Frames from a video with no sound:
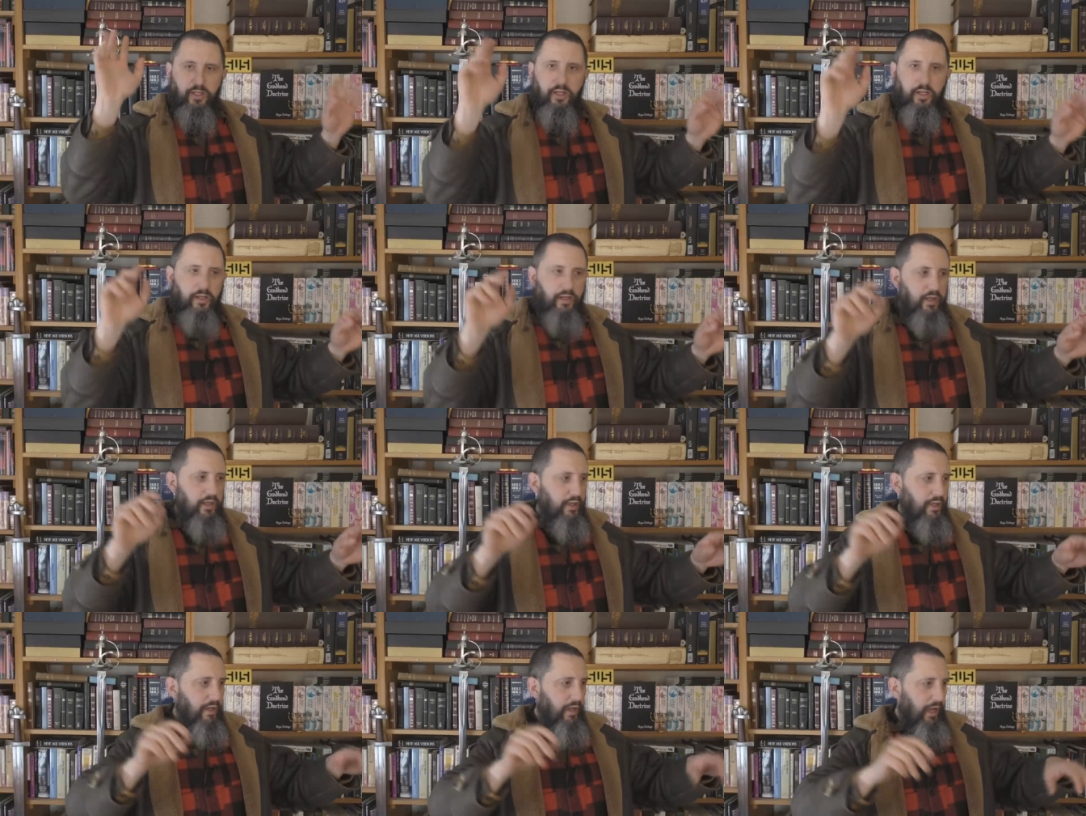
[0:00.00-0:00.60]
in it
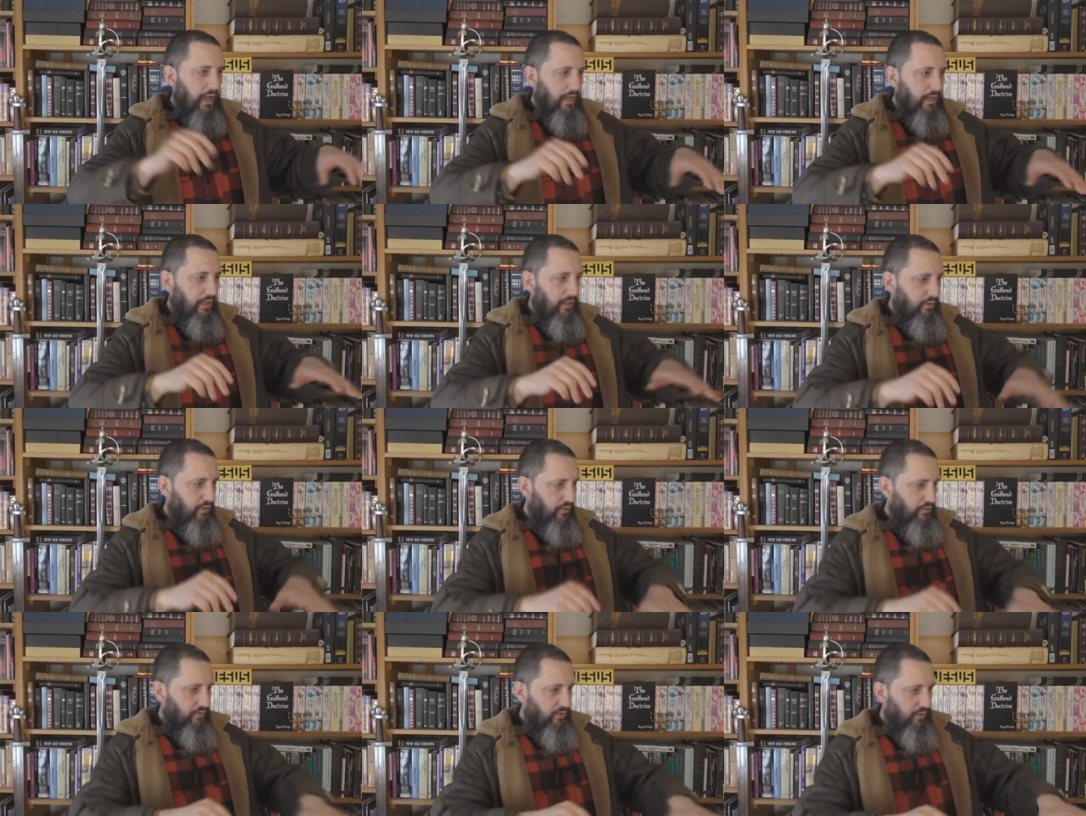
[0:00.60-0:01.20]
and then
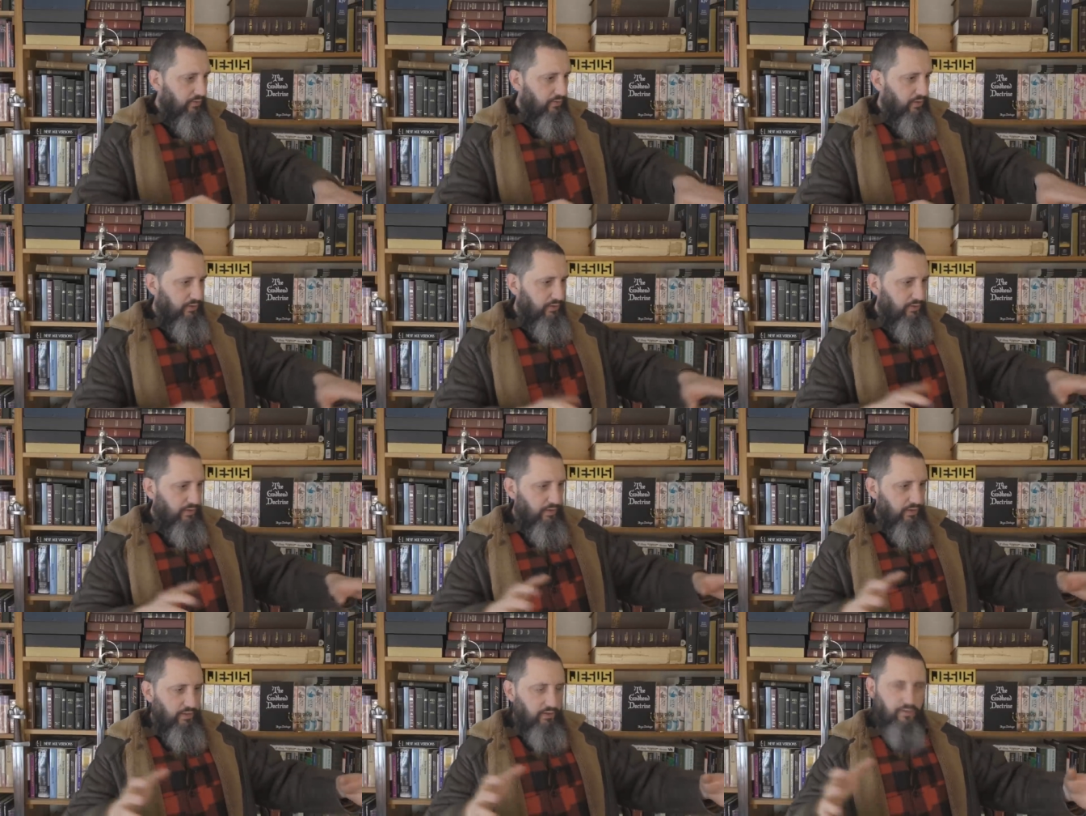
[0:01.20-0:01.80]
it goes over and,
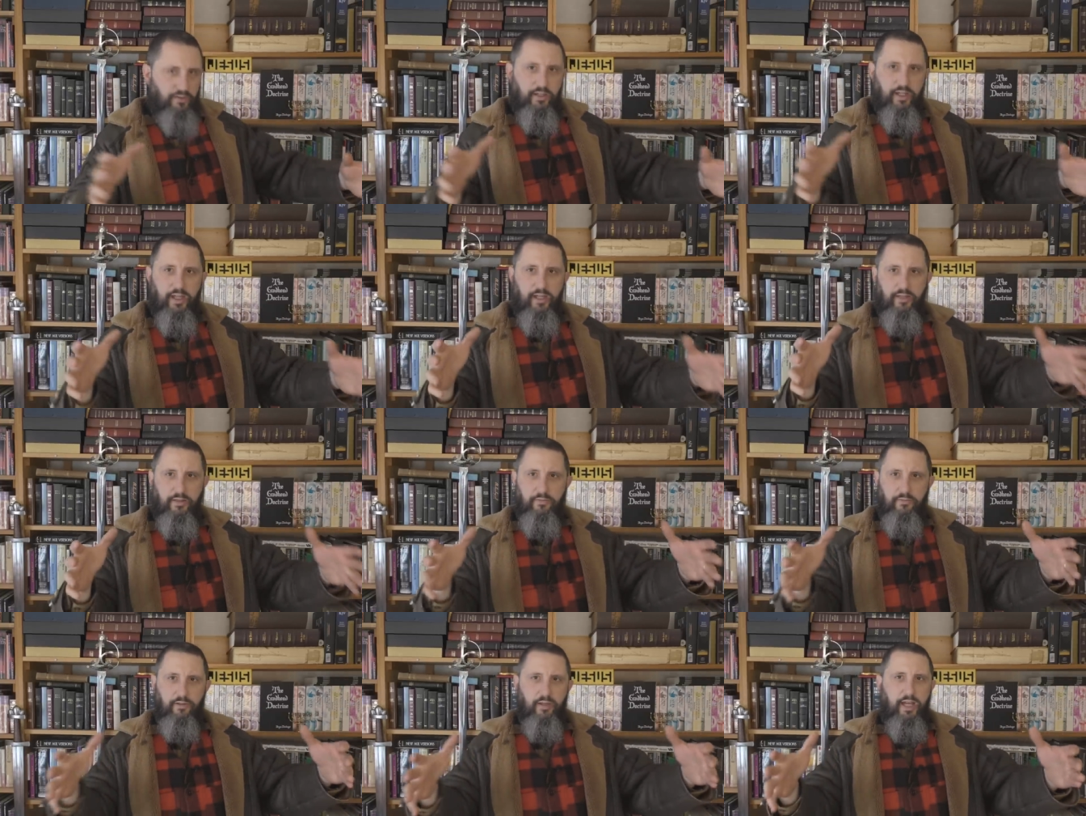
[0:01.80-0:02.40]
it, and here's a,
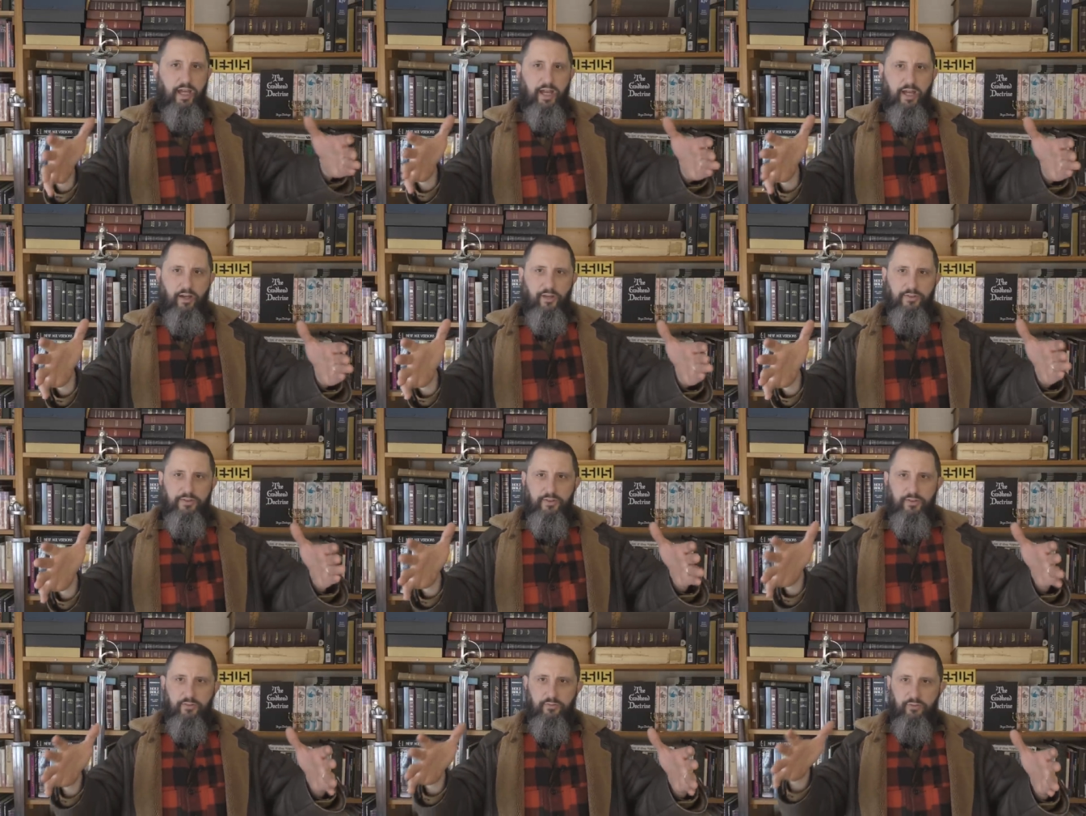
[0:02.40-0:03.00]
a
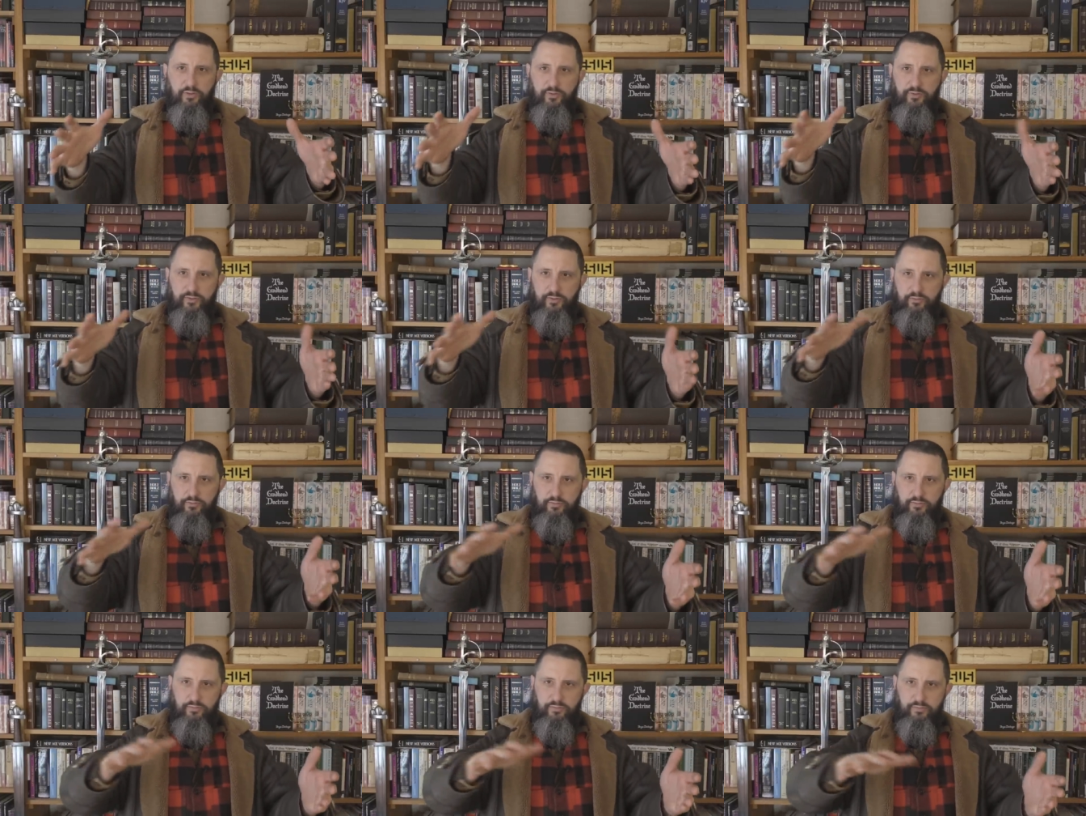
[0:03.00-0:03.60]
house and the roof
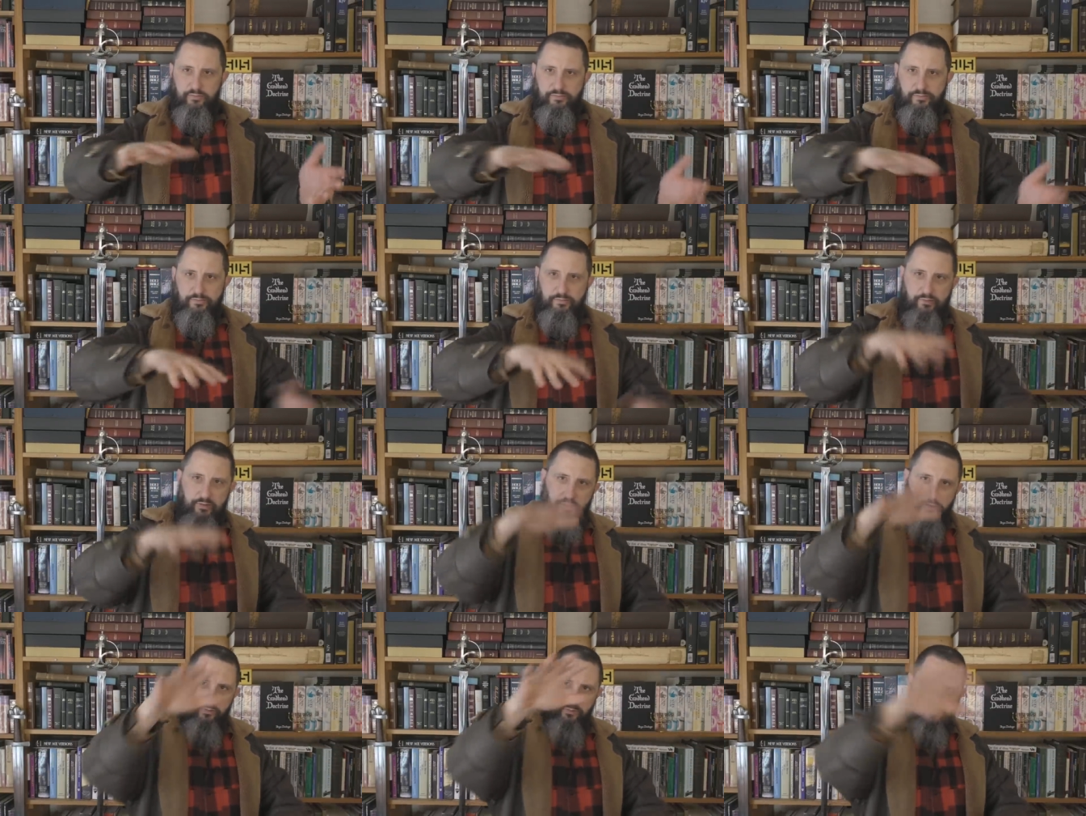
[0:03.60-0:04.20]

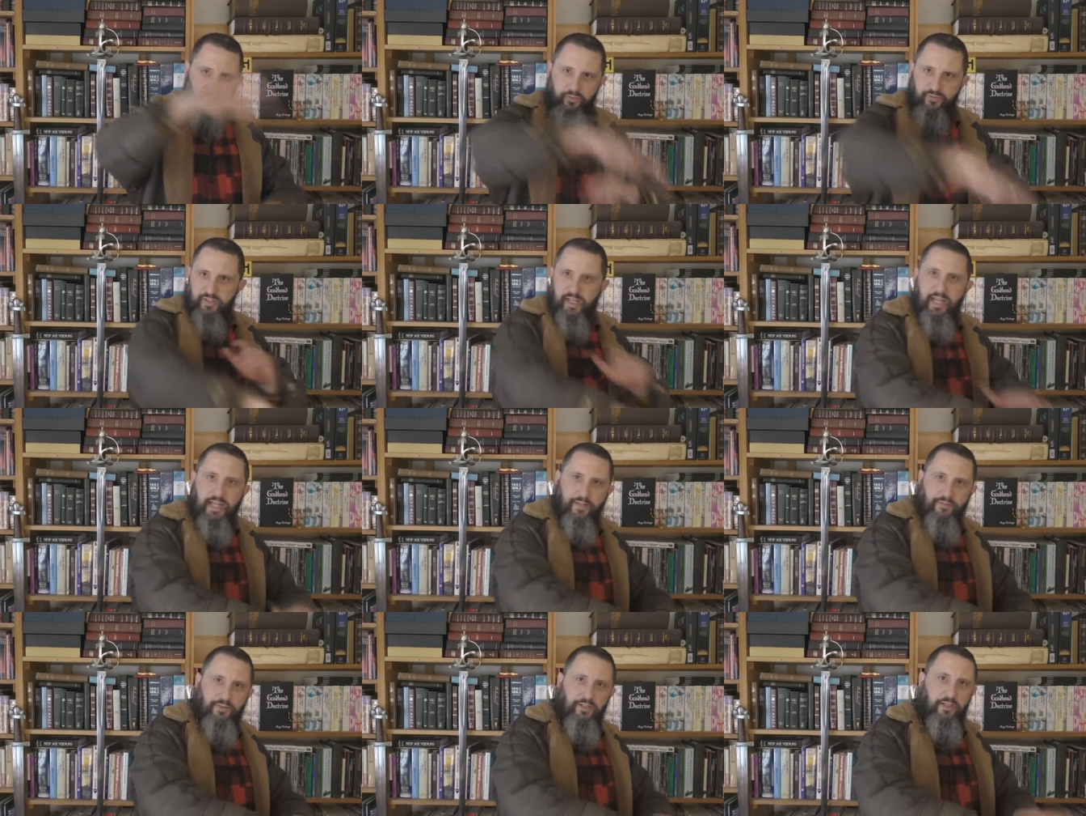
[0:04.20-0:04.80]
and the roof
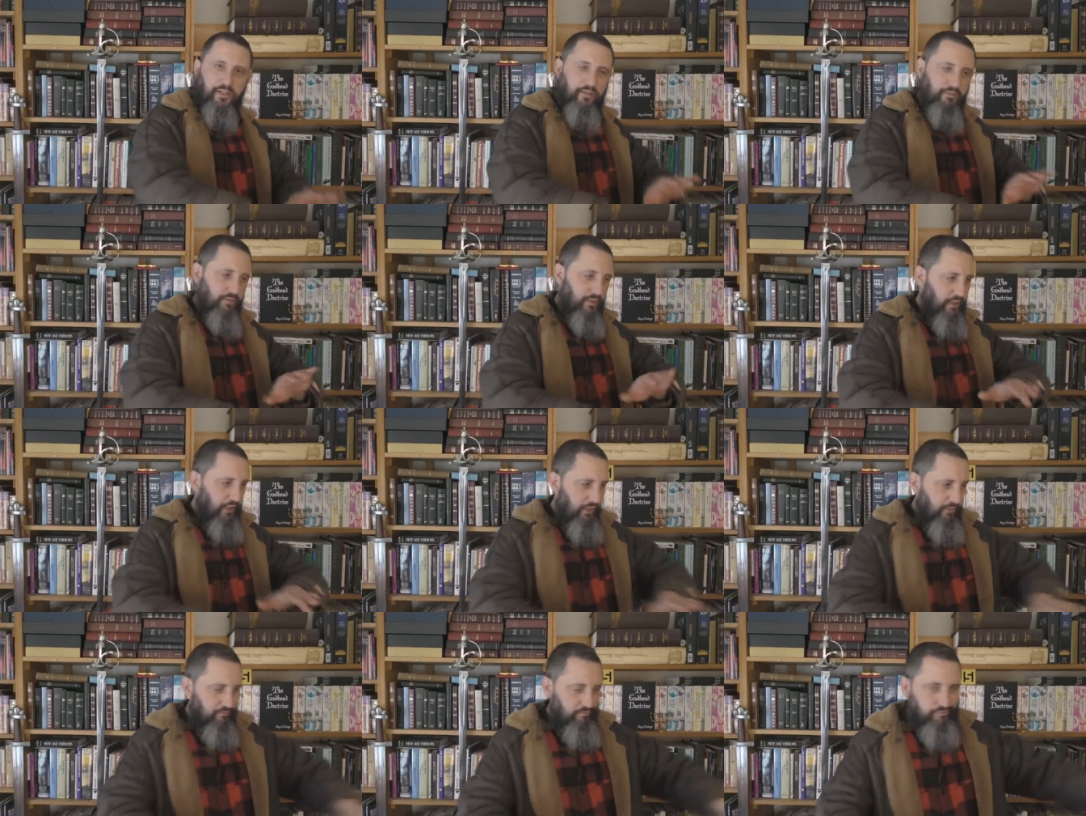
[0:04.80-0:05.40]
caves in and
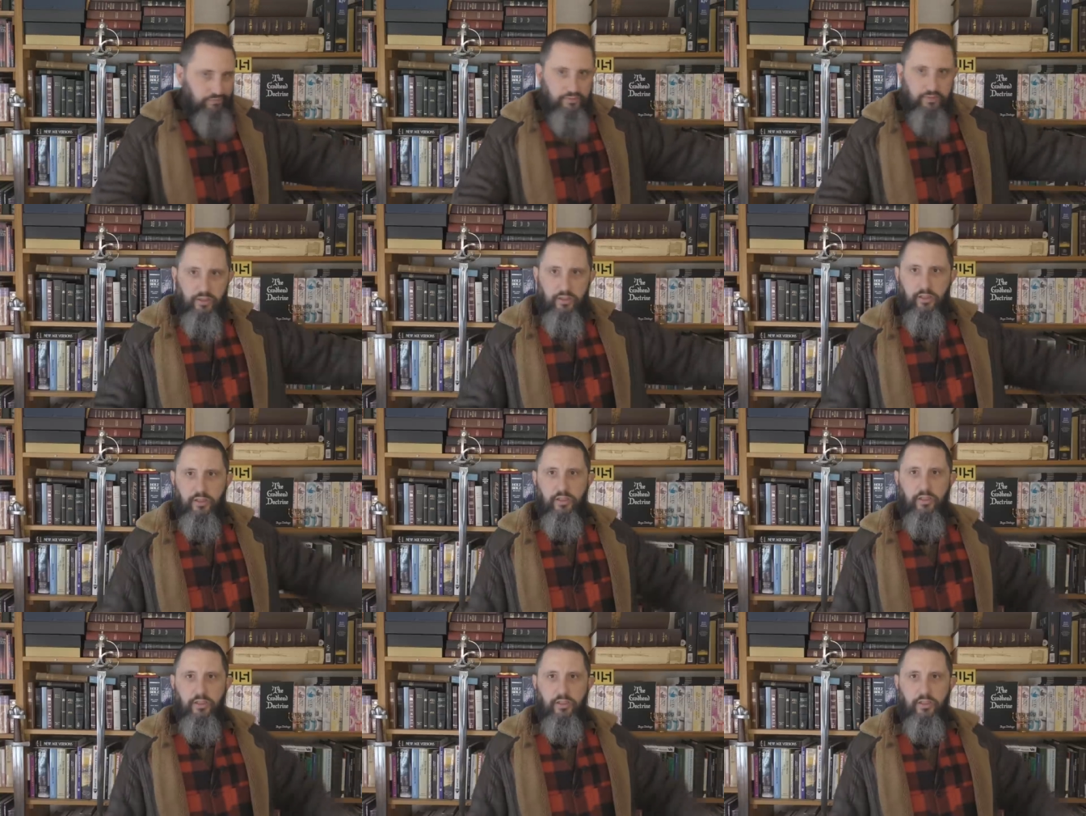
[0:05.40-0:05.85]
there's